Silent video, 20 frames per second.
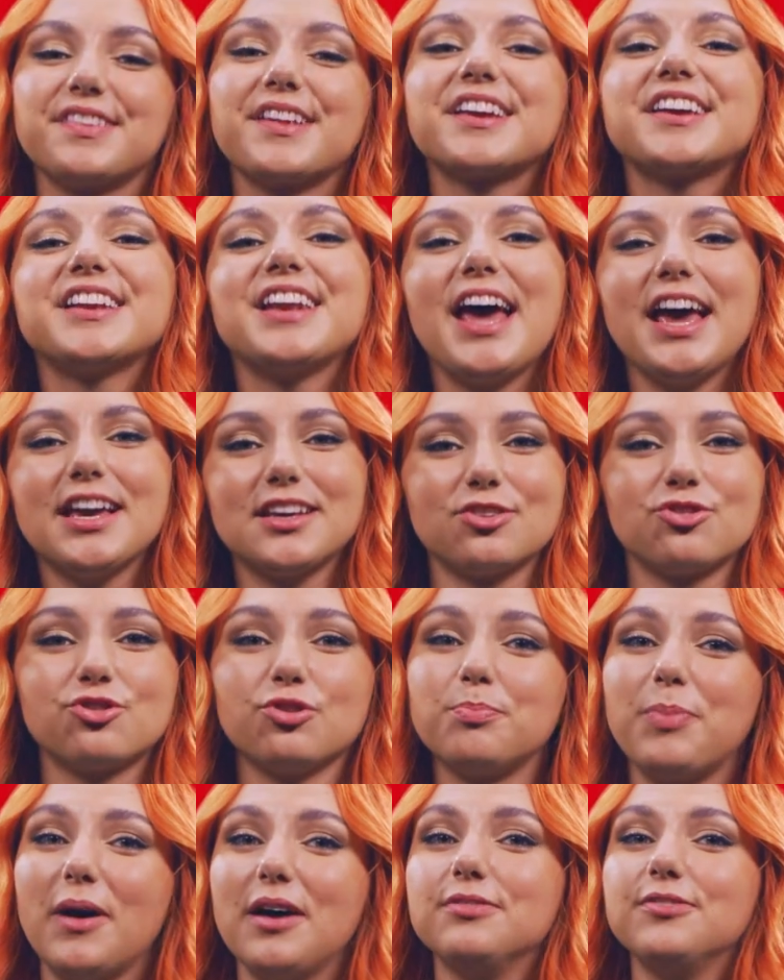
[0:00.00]
is like an
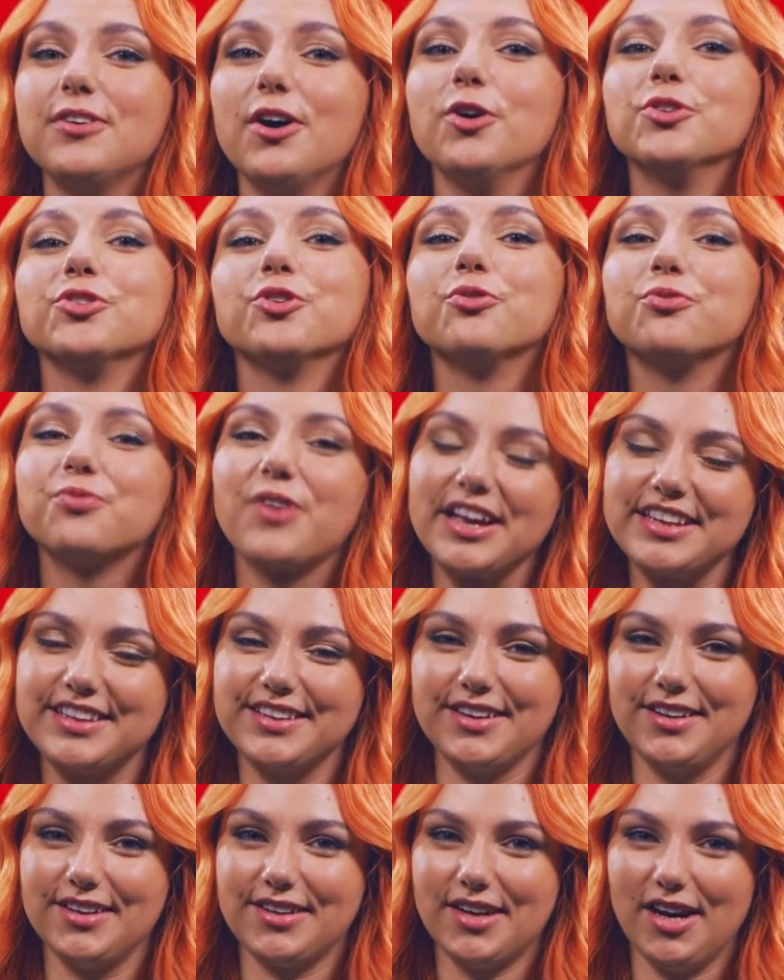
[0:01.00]
extra buffer on your
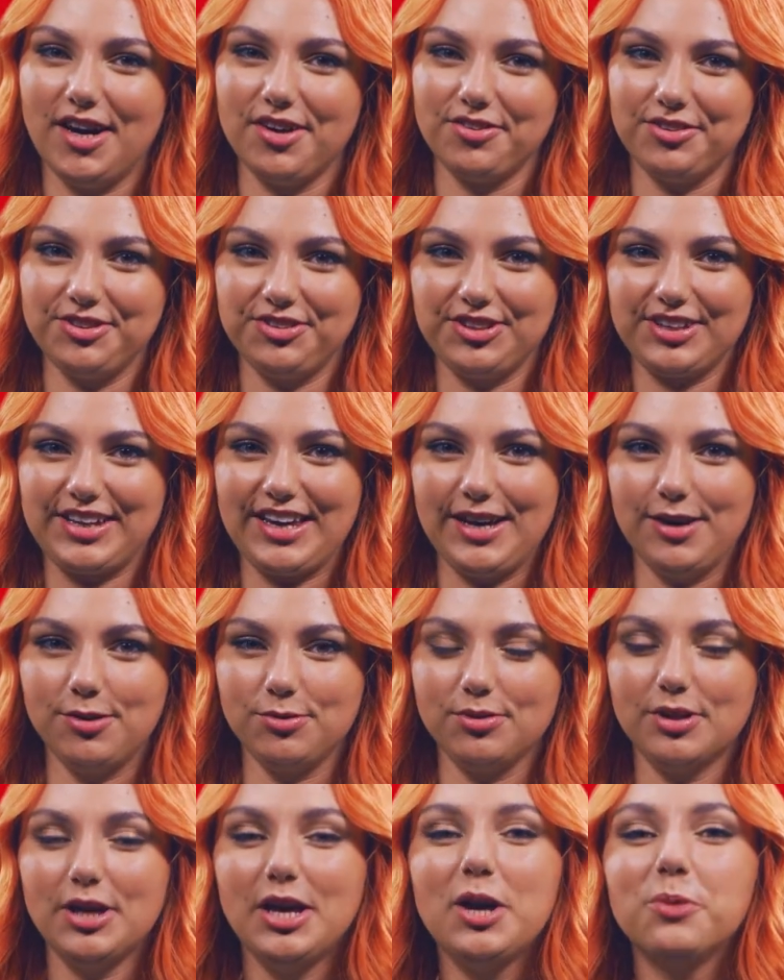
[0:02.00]
regular current account,
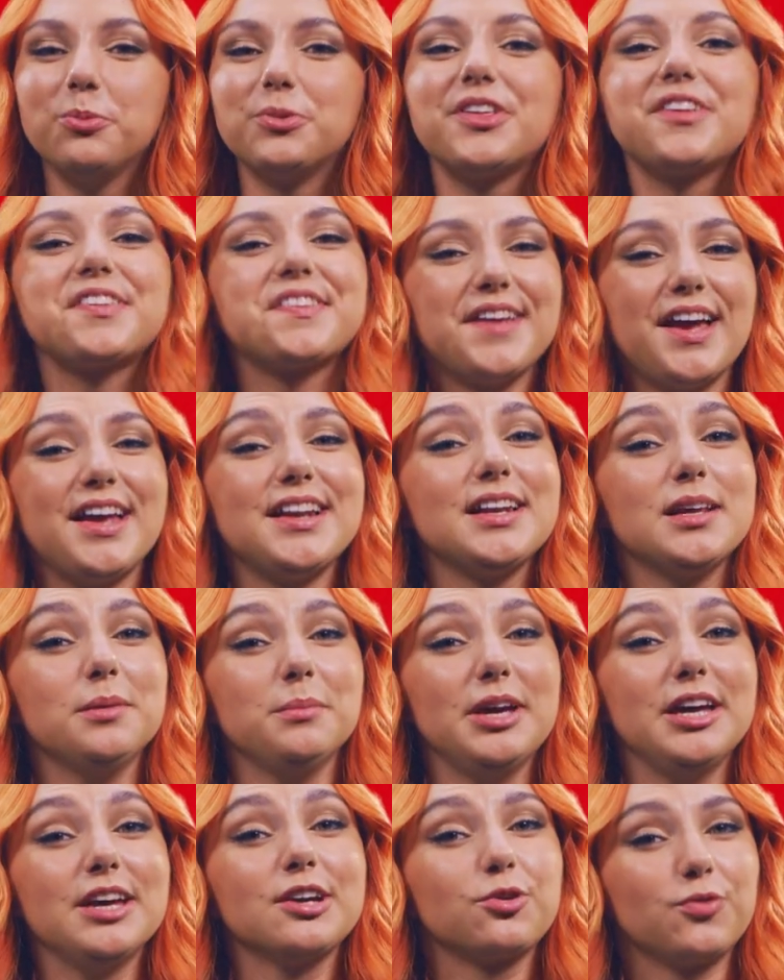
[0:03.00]
with a set
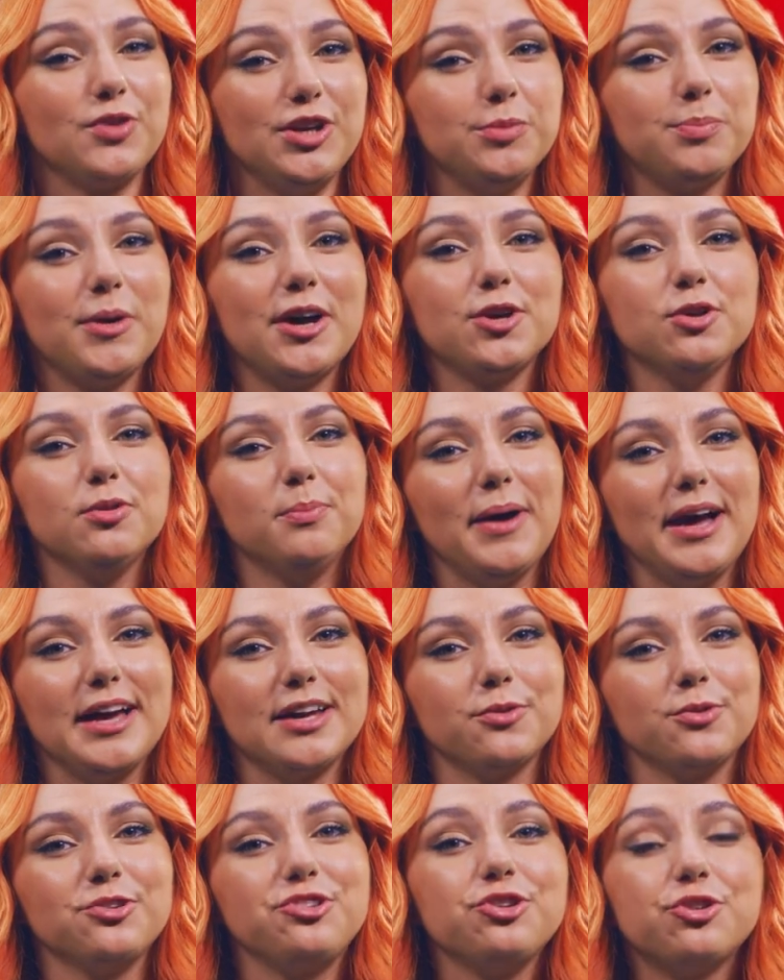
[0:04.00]
limit agreed by your
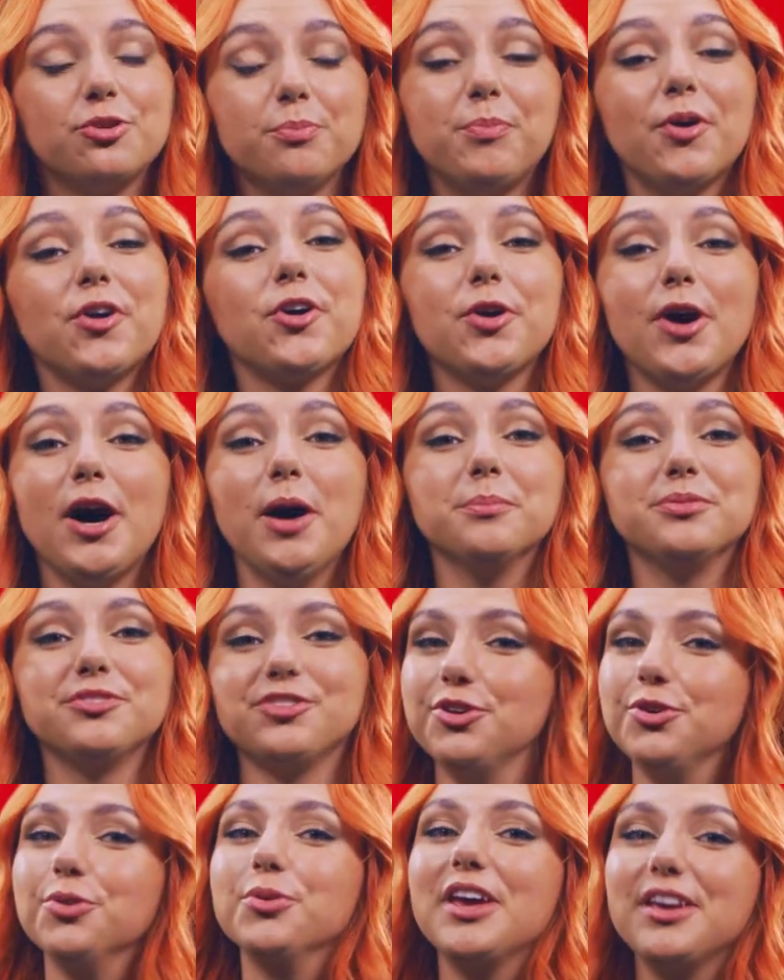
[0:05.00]
bank which you can borrow up
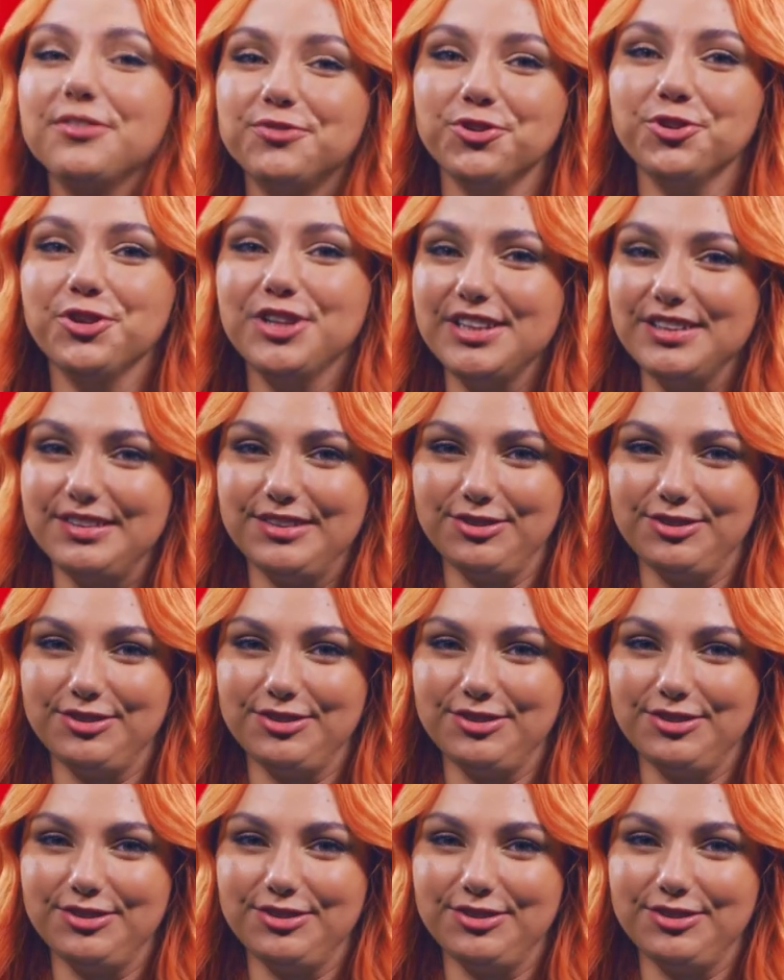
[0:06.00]
to if you need